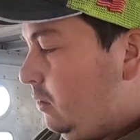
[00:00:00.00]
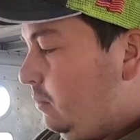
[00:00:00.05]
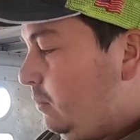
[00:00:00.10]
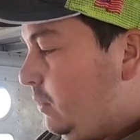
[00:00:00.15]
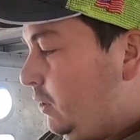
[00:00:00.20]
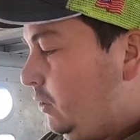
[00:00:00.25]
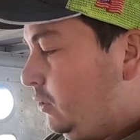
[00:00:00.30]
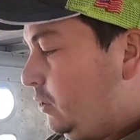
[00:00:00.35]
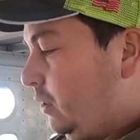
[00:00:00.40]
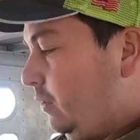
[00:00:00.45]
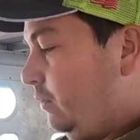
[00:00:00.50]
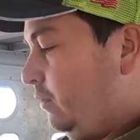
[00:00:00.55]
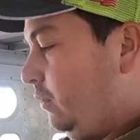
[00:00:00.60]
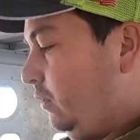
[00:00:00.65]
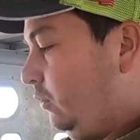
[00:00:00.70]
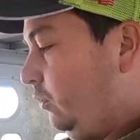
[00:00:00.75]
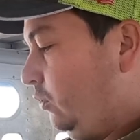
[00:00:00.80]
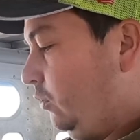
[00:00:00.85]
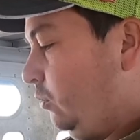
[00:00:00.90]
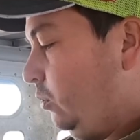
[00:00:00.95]
Make sure
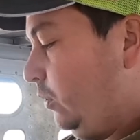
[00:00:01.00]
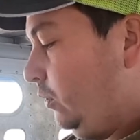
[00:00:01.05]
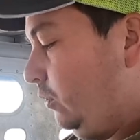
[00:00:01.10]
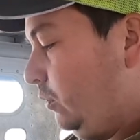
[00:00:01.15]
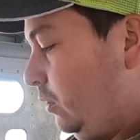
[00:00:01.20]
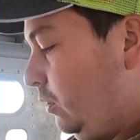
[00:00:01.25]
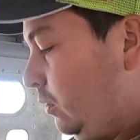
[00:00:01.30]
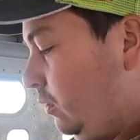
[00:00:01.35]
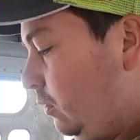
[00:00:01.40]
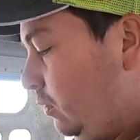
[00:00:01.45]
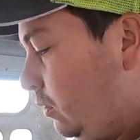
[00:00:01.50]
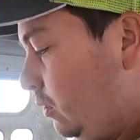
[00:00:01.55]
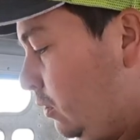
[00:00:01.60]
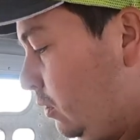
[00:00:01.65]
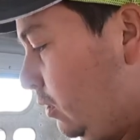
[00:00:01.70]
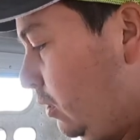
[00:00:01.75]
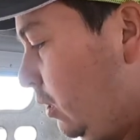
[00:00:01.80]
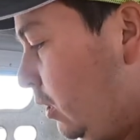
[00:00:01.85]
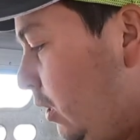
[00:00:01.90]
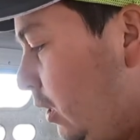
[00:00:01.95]
everything's twisted and
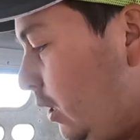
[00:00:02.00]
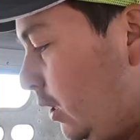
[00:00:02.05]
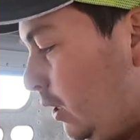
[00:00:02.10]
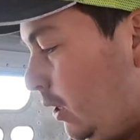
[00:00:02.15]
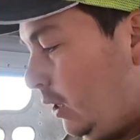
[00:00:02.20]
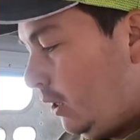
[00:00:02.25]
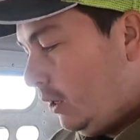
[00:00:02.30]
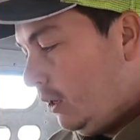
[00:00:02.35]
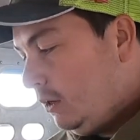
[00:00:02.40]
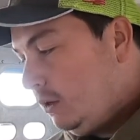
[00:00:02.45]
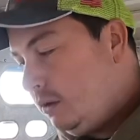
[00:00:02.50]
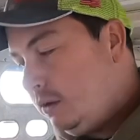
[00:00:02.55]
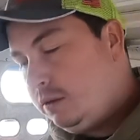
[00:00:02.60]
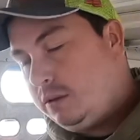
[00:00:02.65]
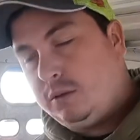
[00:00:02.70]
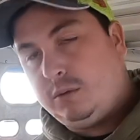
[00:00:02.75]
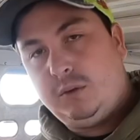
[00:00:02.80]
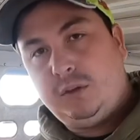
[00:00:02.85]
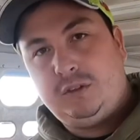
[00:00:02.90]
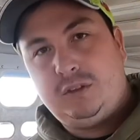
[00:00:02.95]
good.
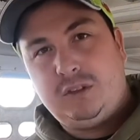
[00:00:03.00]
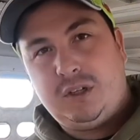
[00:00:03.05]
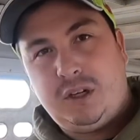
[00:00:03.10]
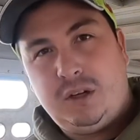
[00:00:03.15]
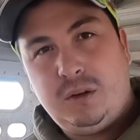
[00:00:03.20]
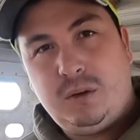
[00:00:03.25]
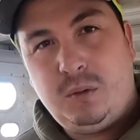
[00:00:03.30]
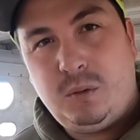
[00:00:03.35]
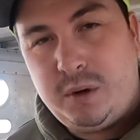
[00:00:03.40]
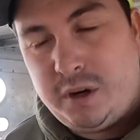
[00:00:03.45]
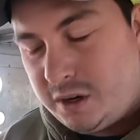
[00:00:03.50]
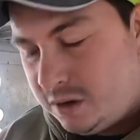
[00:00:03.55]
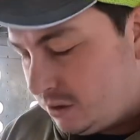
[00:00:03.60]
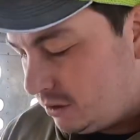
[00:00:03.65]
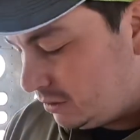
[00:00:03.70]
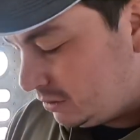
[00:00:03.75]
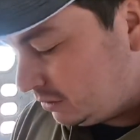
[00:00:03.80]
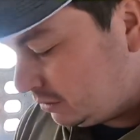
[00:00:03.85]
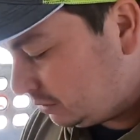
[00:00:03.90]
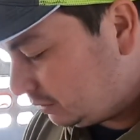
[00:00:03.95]
The reason I don't
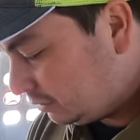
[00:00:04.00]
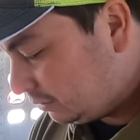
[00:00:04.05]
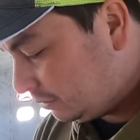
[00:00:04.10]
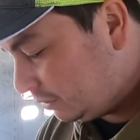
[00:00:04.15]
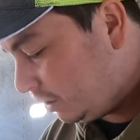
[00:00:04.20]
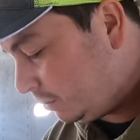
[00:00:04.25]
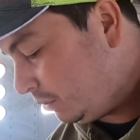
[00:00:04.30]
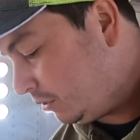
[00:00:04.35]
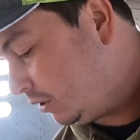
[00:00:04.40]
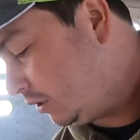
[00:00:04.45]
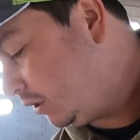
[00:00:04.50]
wear rubber